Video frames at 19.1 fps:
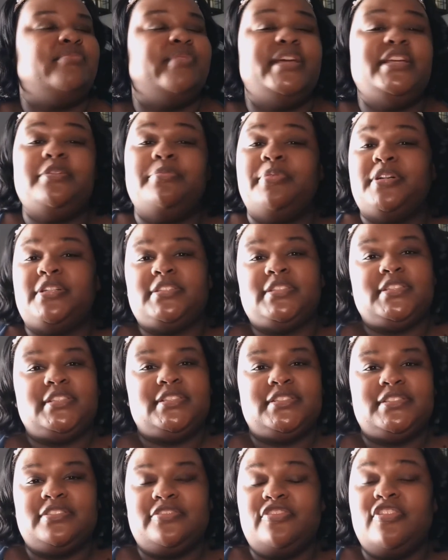read the book
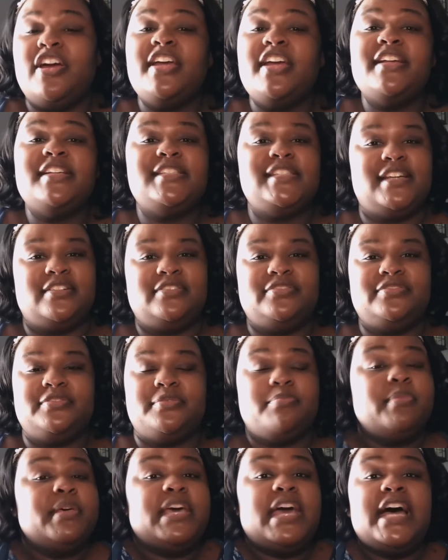for yourself,
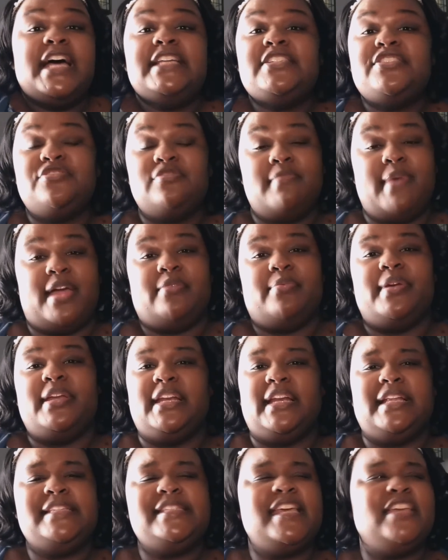because you might read
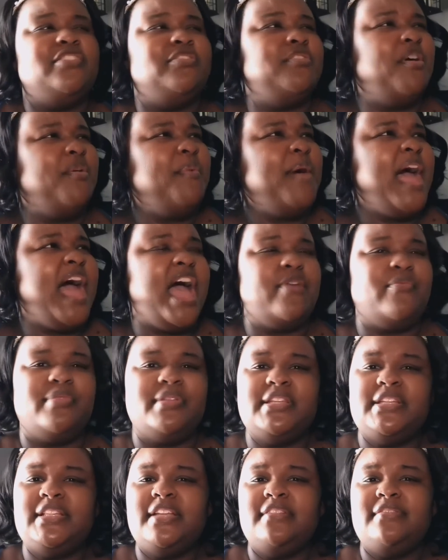it and say, you know what, I
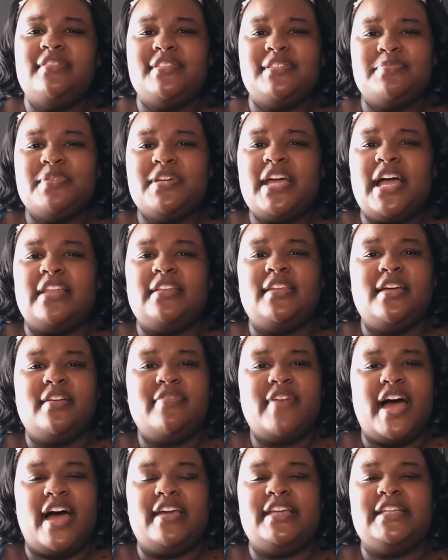really love this book. I
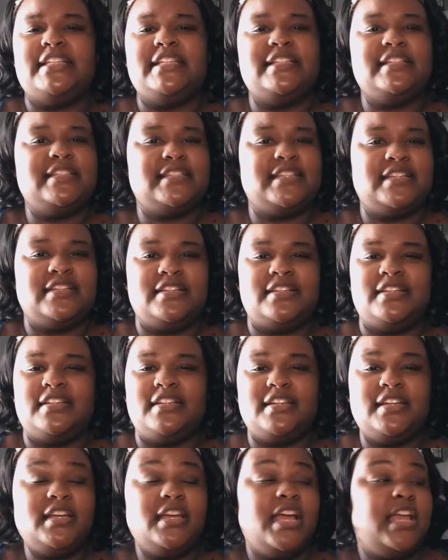love how he did this.
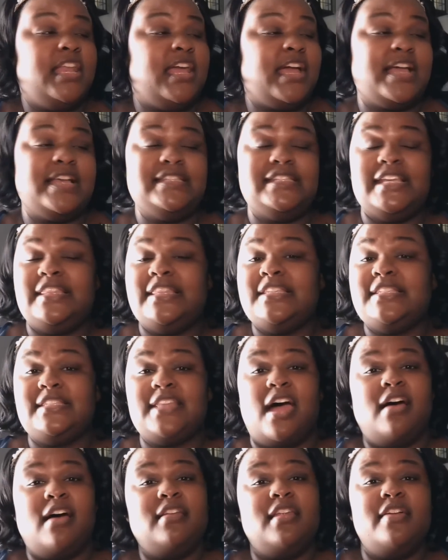Like I said, the
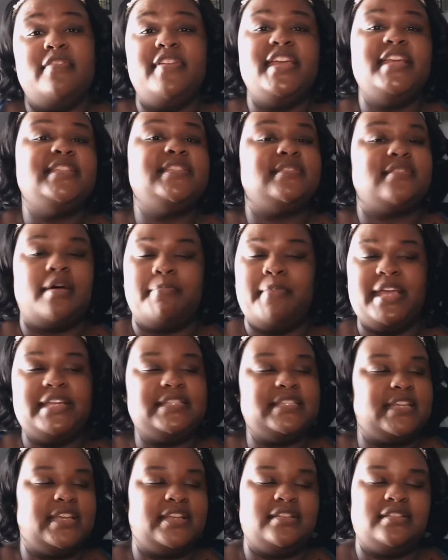style of it is
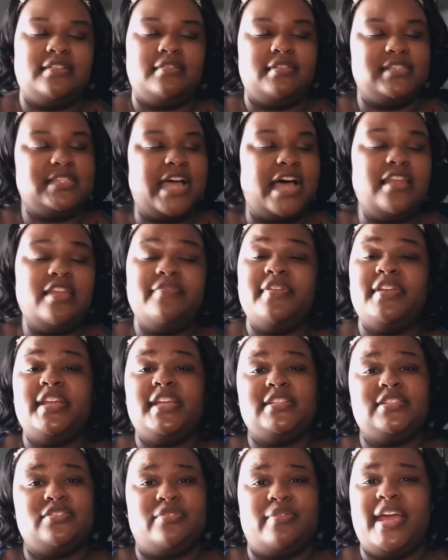amazing. The style of it
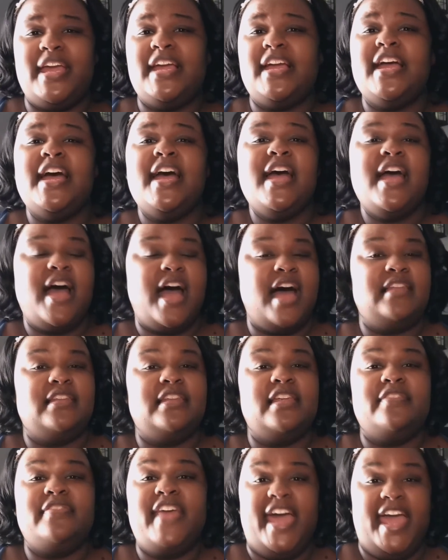is great. I
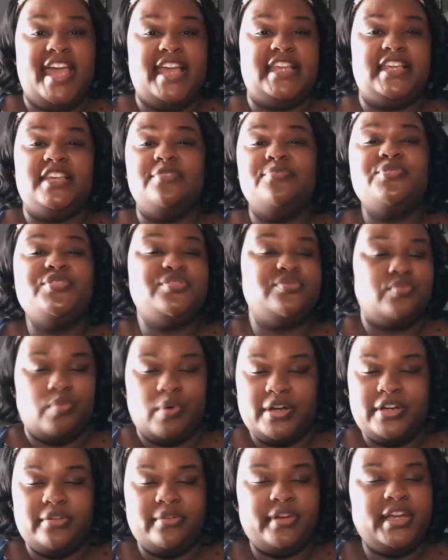love that. It keeps you
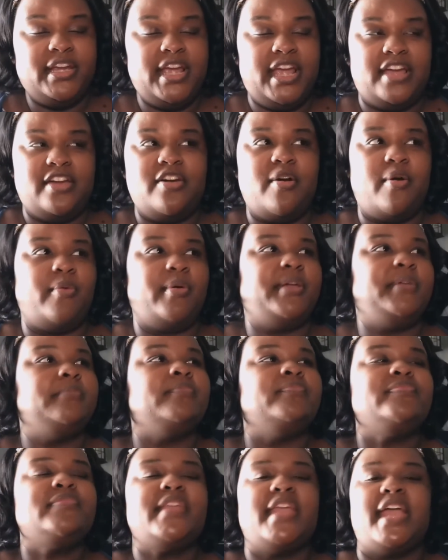wondering and going,